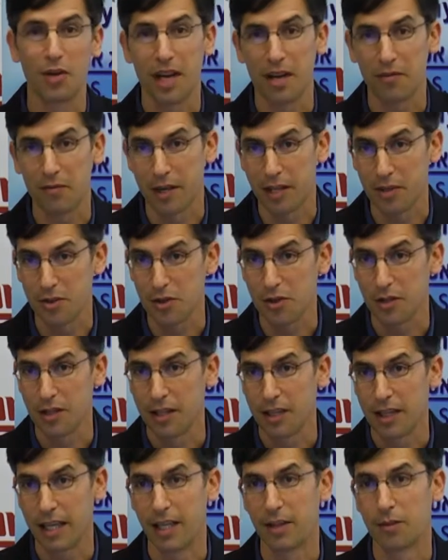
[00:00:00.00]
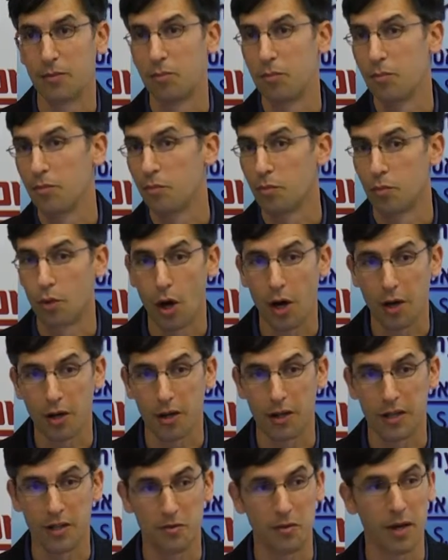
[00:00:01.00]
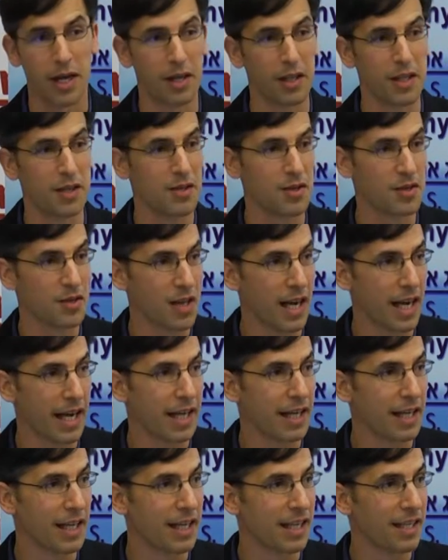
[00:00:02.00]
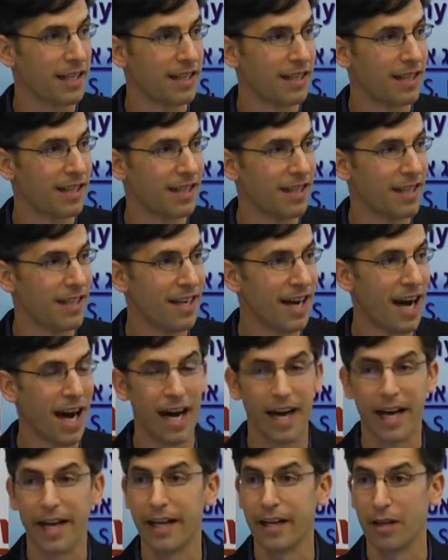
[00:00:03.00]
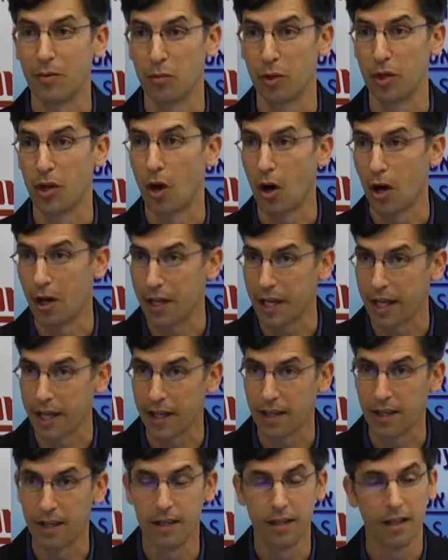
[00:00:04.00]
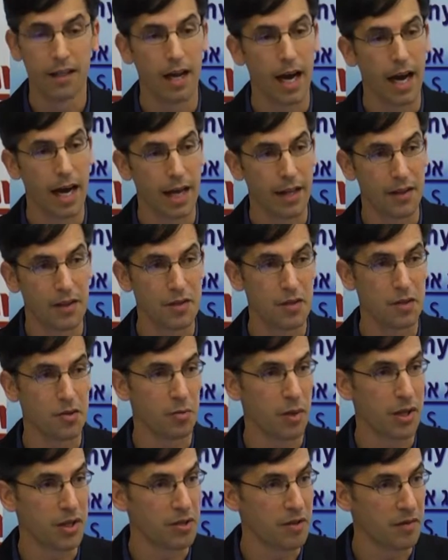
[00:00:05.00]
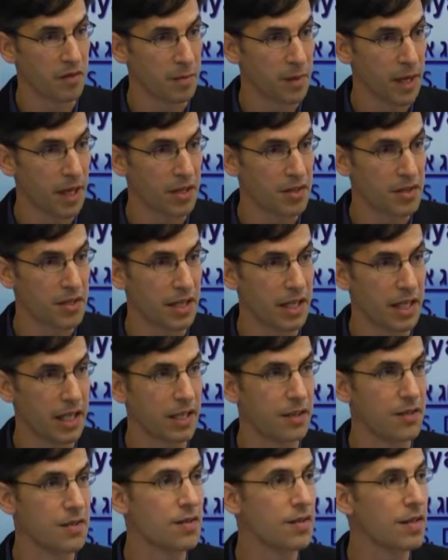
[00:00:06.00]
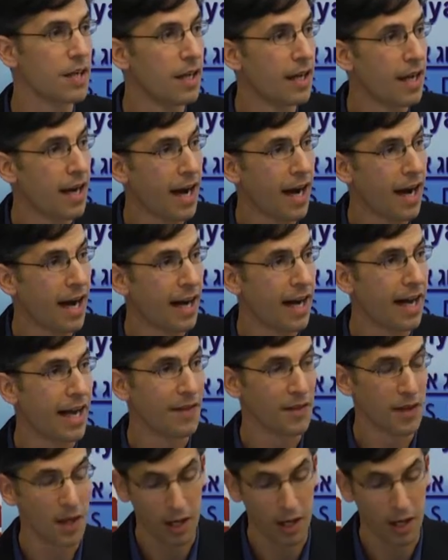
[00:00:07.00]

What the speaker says: nefesh in broader Israeli society regarding the situation of the Palestinians and the